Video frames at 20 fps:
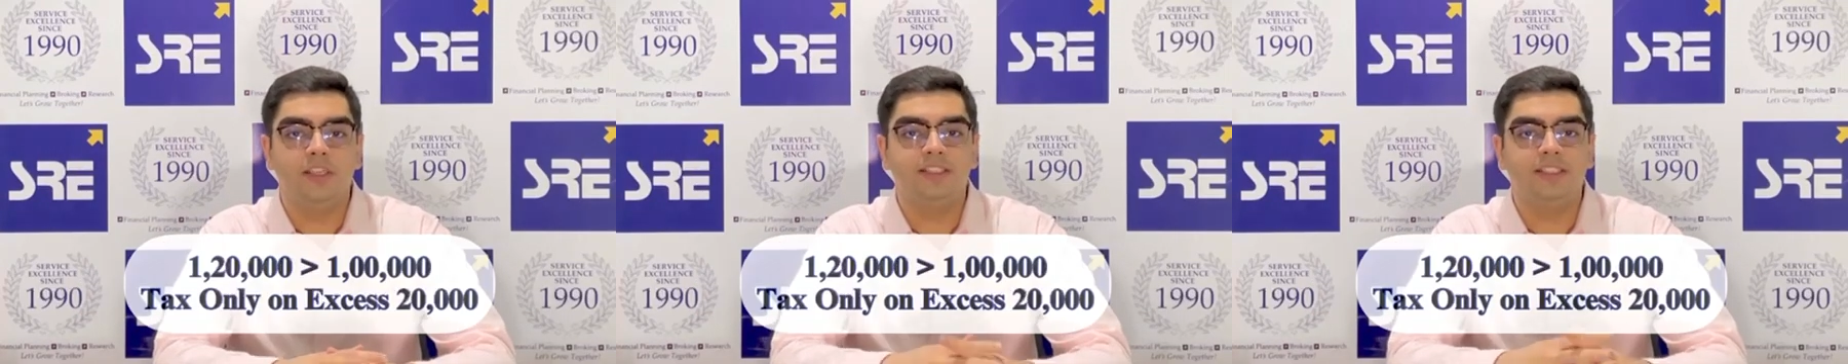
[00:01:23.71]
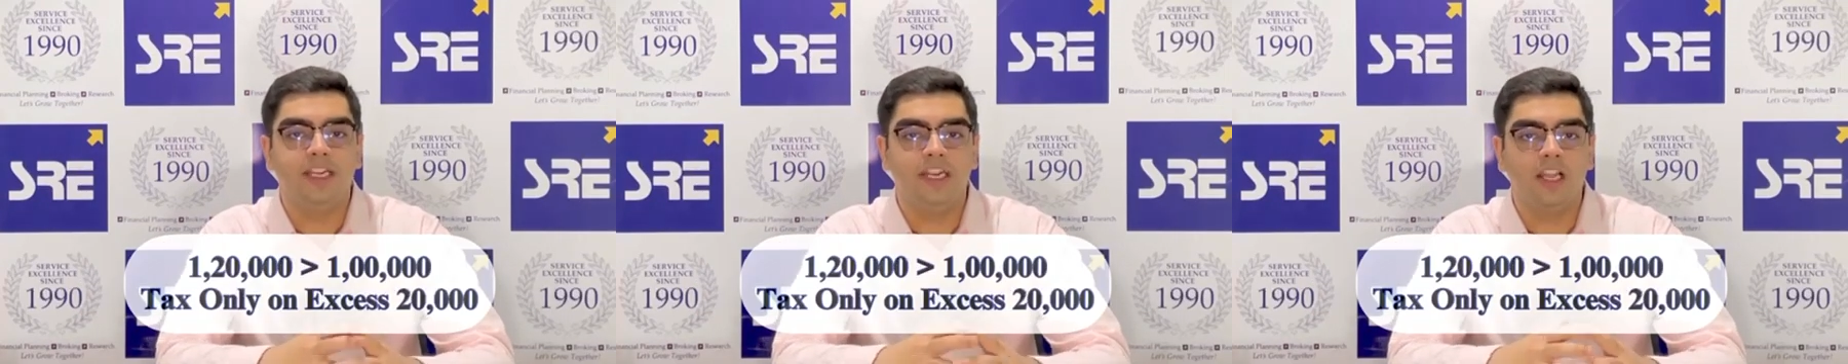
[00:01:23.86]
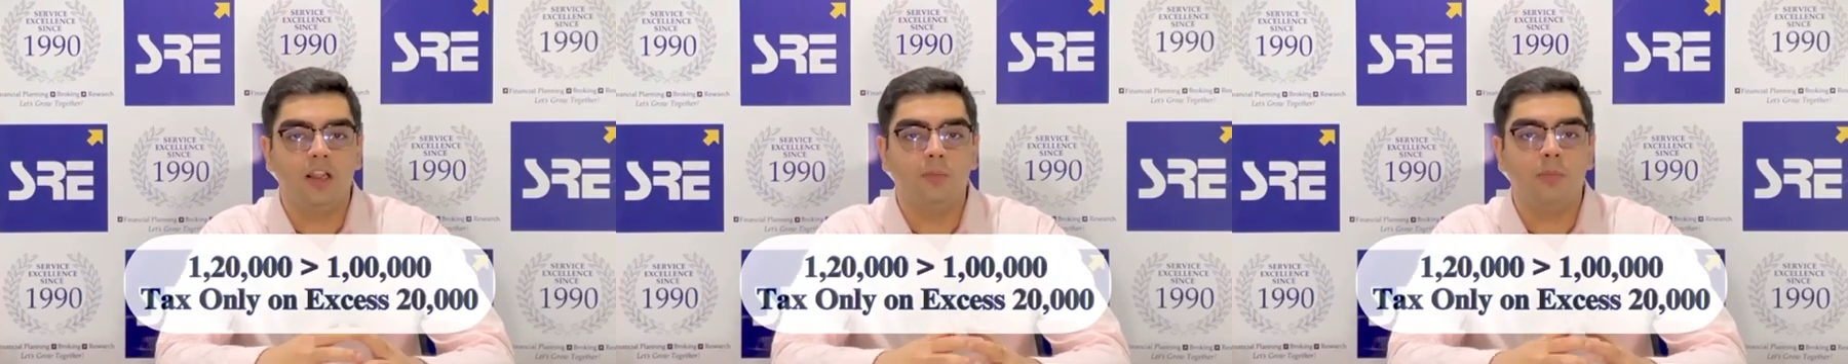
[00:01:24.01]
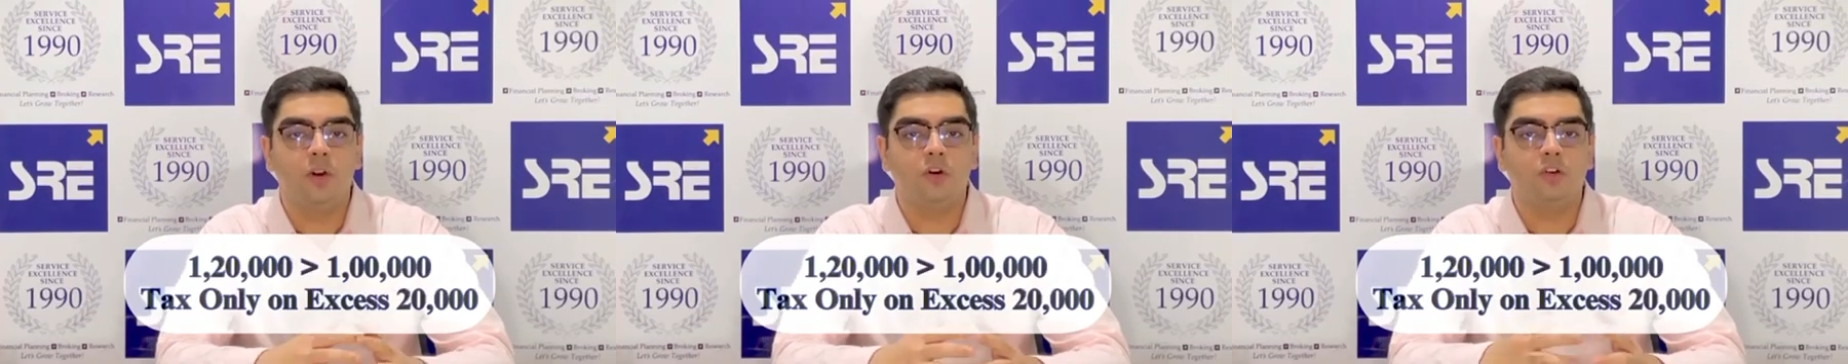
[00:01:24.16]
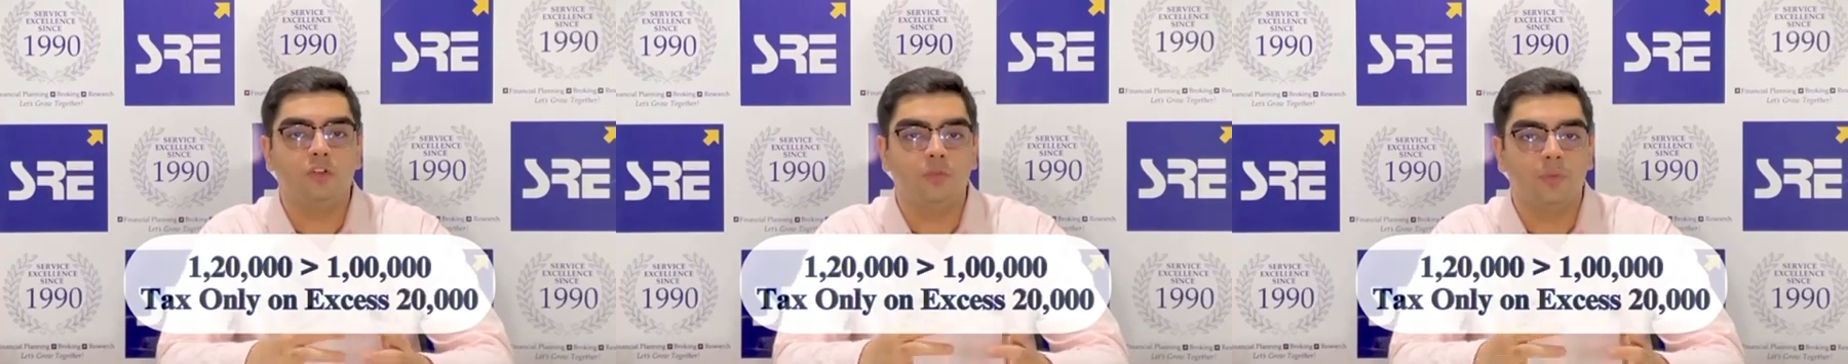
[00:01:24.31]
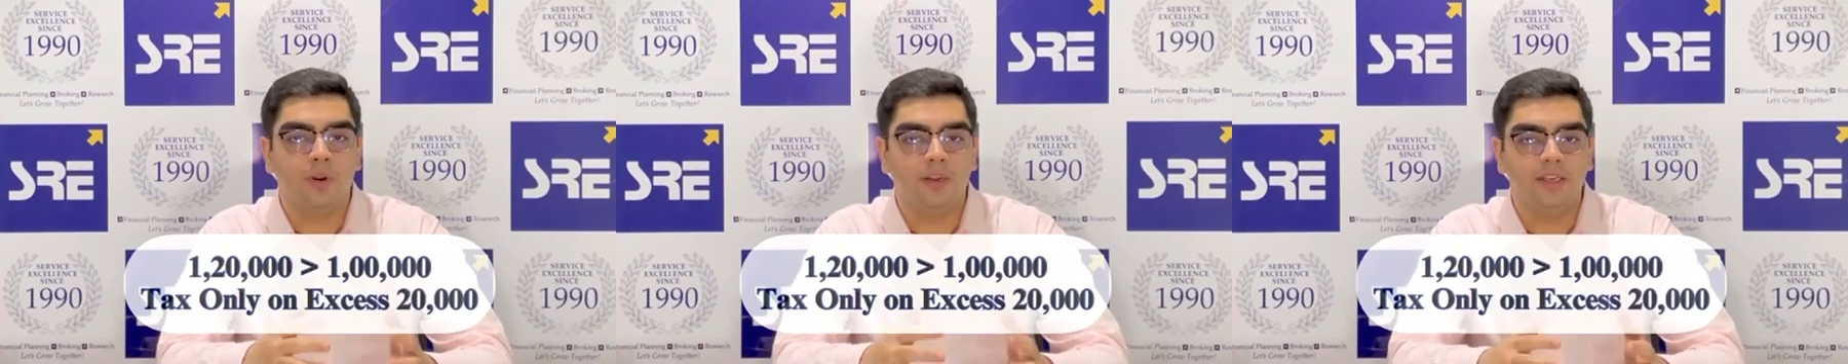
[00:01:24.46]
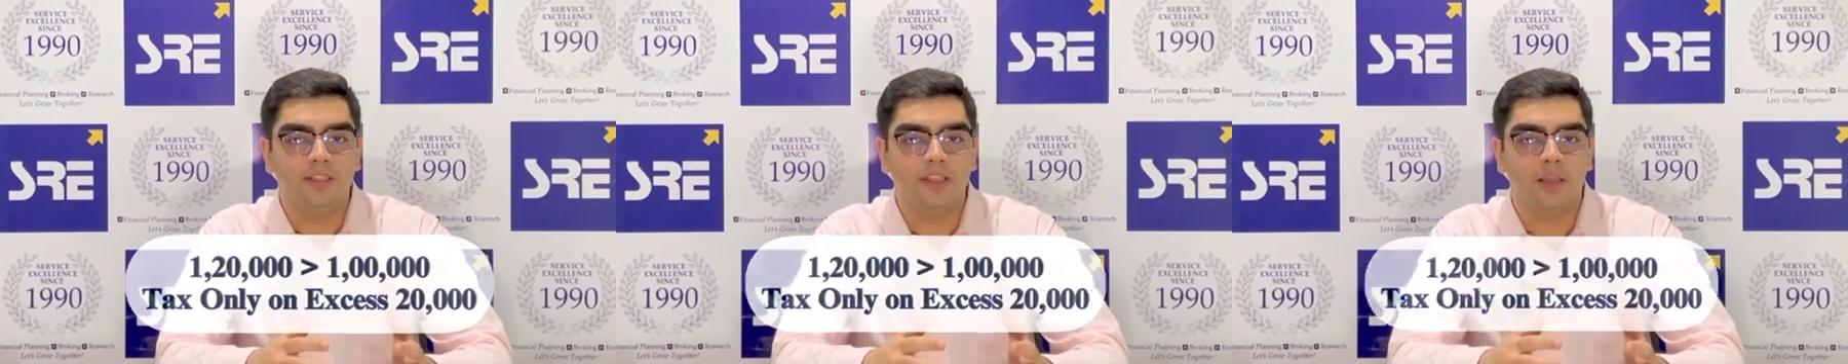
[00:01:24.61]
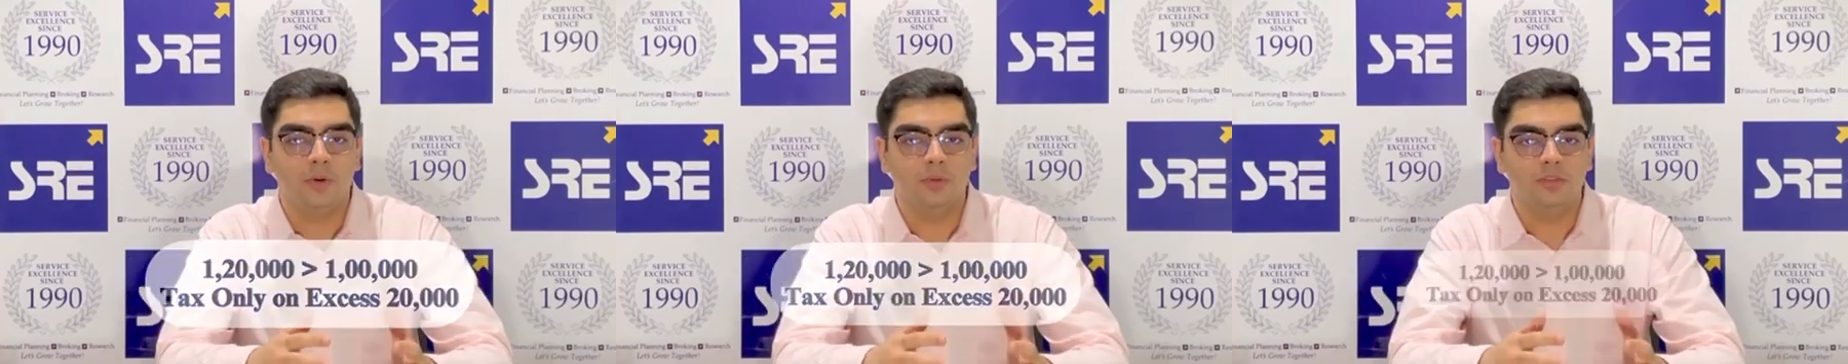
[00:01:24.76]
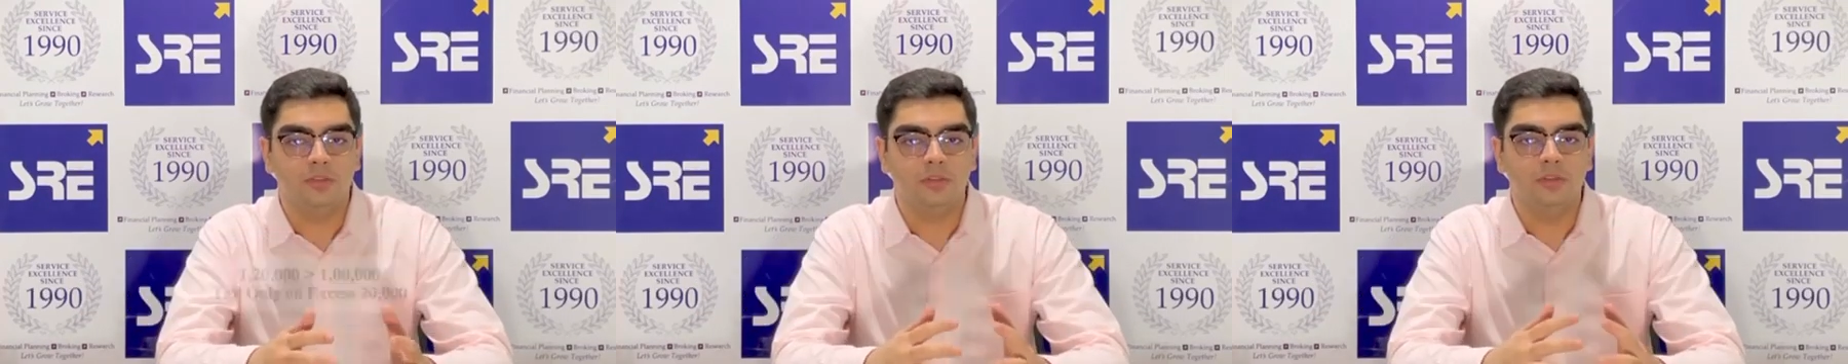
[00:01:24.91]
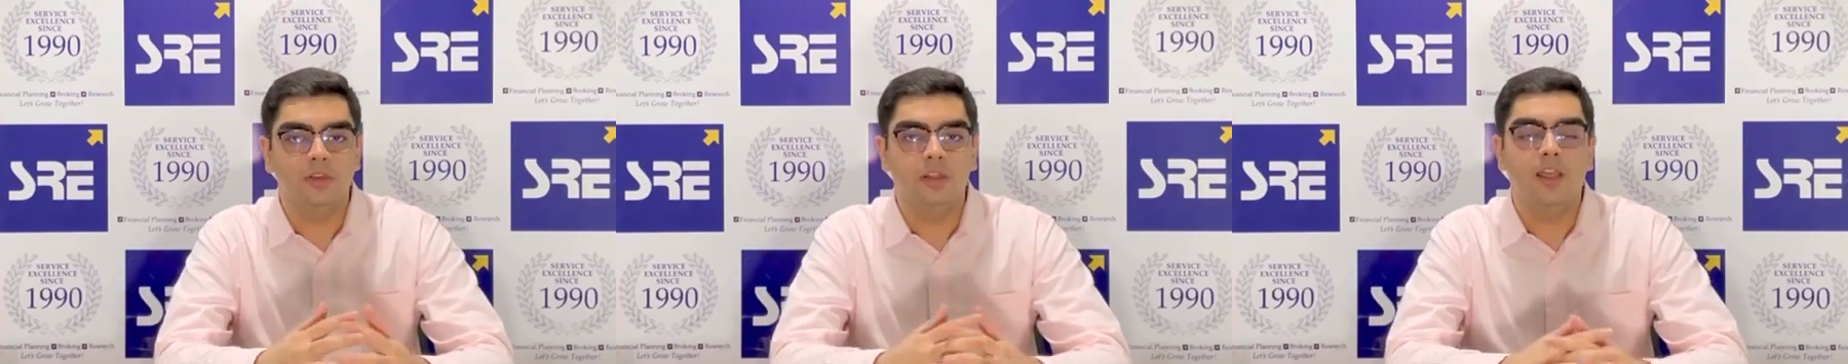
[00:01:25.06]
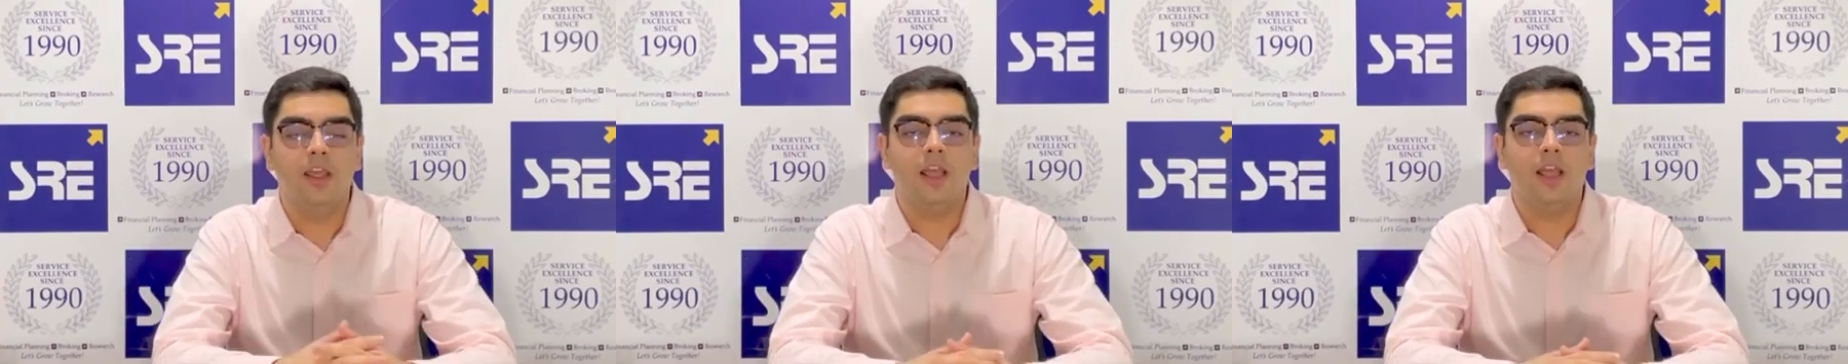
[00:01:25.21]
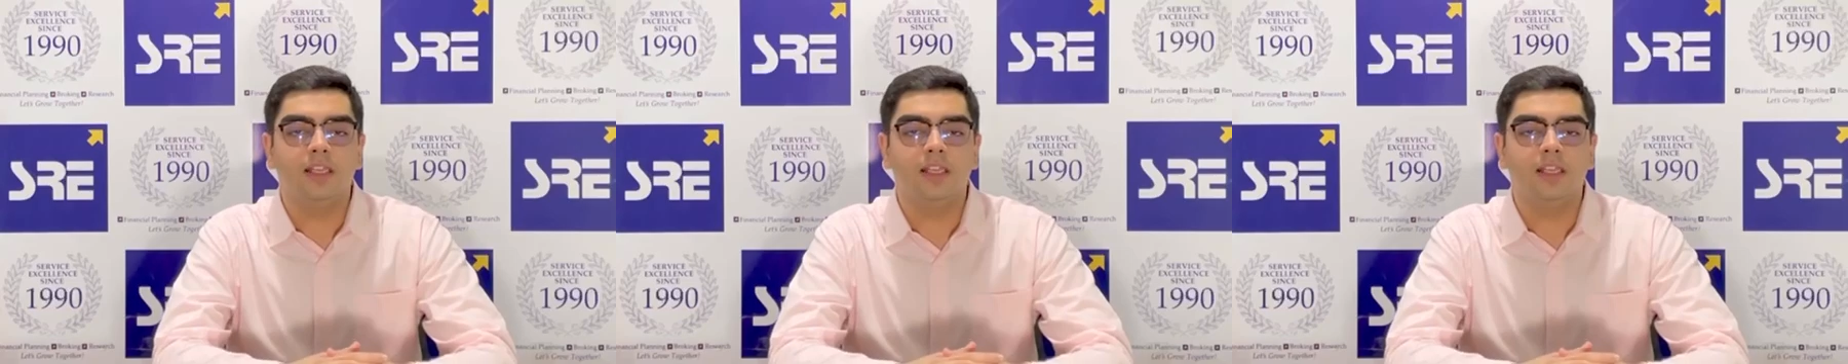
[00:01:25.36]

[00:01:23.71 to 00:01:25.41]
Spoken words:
exceeding amount of 20,000,